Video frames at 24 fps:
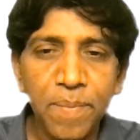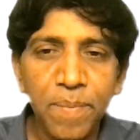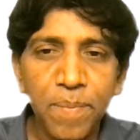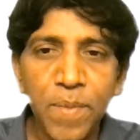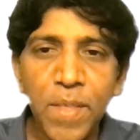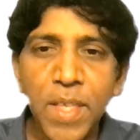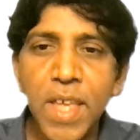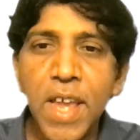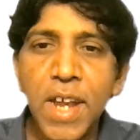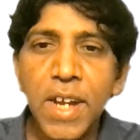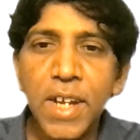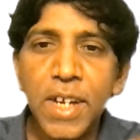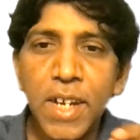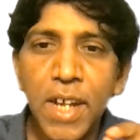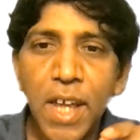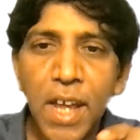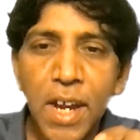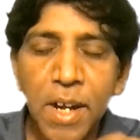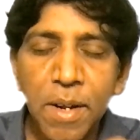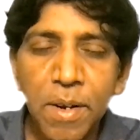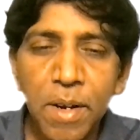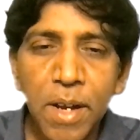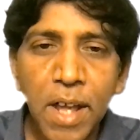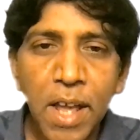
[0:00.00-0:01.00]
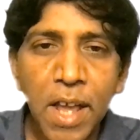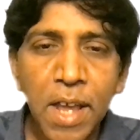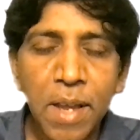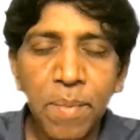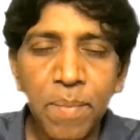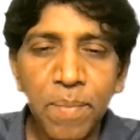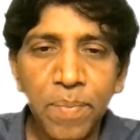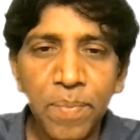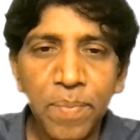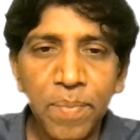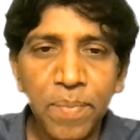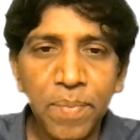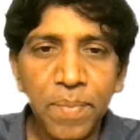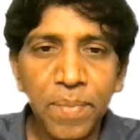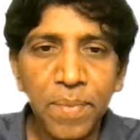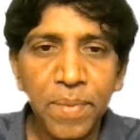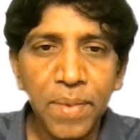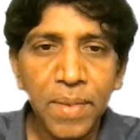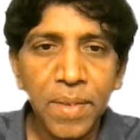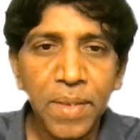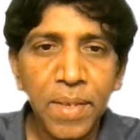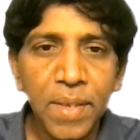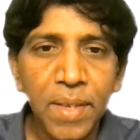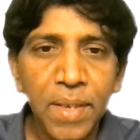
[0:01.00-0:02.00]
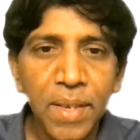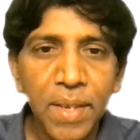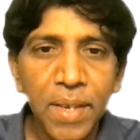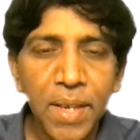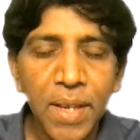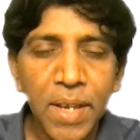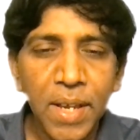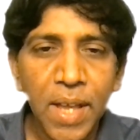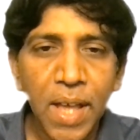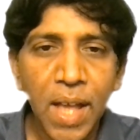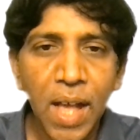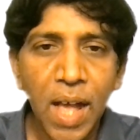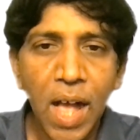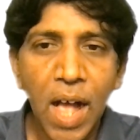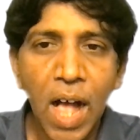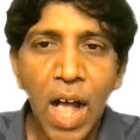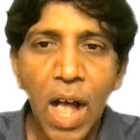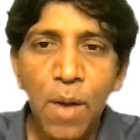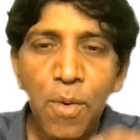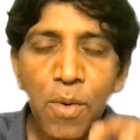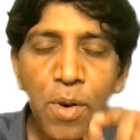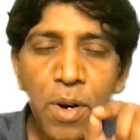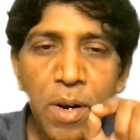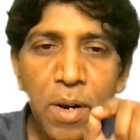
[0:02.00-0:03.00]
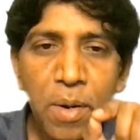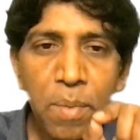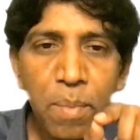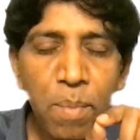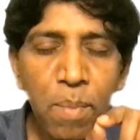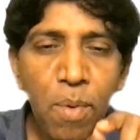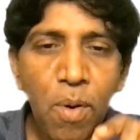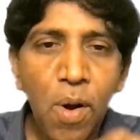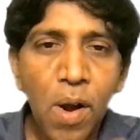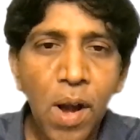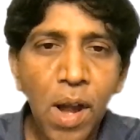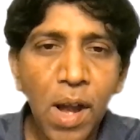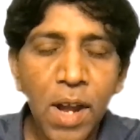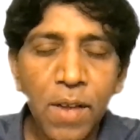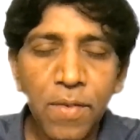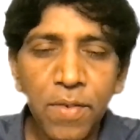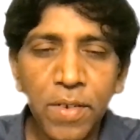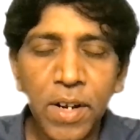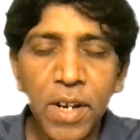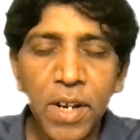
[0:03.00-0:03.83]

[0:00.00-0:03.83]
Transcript: The entire time, our model of